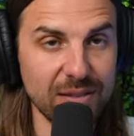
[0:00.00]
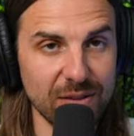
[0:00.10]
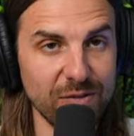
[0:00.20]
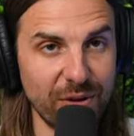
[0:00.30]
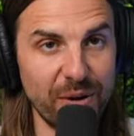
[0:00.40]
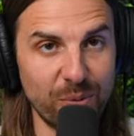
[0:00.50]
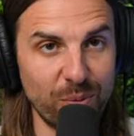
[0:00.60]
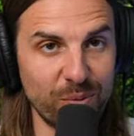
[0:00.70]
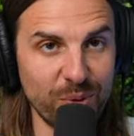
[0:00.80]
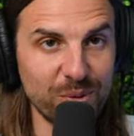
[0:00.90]
It's a very
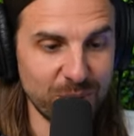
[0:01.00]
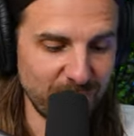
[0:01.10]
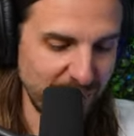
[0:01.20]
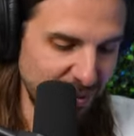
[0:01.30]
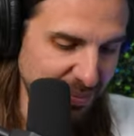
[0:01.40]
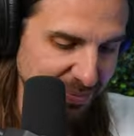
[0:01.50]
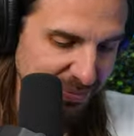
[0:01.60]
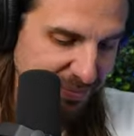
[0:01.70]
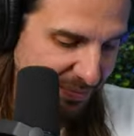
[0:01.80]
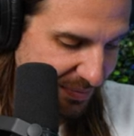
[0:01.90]
real toy, though.
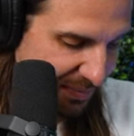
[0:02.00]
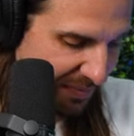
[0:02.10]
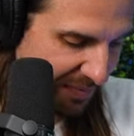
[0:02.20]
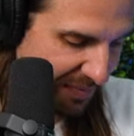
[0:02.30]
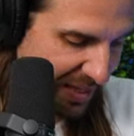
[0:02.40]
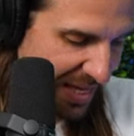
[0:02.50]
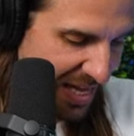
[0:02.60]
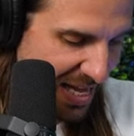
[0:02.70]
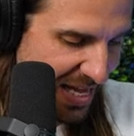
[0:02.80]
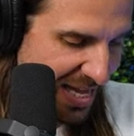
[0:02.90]

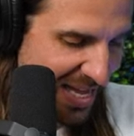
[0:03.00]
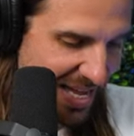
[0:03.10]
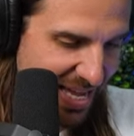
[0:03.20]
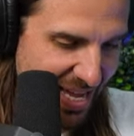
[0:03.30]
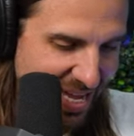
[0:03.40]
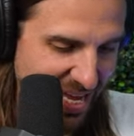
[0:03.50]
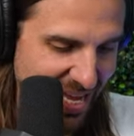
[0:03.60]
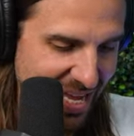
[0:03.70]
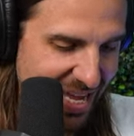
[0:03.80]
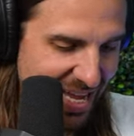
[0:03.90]

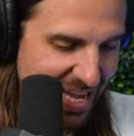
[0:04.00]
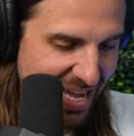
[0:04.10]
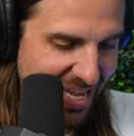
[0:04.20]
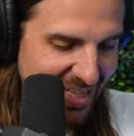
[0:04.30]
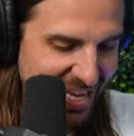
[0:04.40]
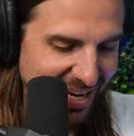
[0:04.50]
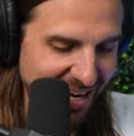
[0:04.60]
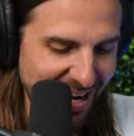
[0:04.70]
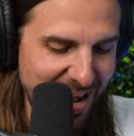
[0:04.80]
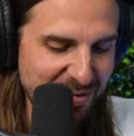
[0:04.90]
Isn't that?
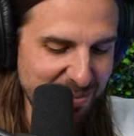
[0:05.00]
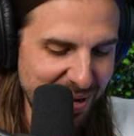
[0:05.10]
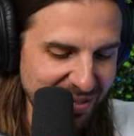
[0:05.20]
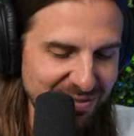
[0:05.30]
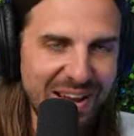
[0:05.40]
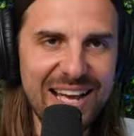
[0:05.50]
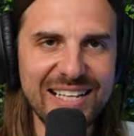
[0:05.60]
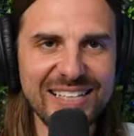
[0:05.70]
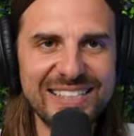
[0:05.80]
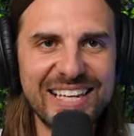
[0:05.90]
I have the best
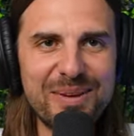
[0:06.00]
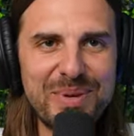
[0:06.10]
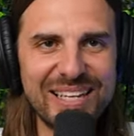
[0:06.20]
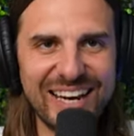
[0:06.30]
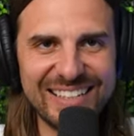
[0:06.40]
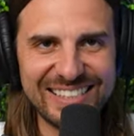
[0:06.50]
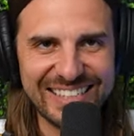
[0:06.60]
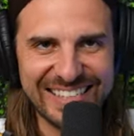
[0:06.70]
fans. They give me guns